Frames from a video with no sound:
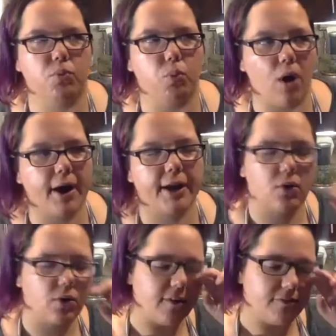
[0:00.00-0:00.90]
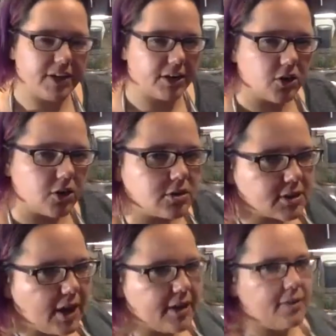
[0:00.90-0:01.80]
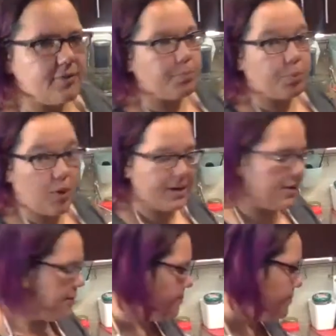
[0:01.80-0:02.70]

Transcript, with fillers: wine or a vinegar to kind of brighten it.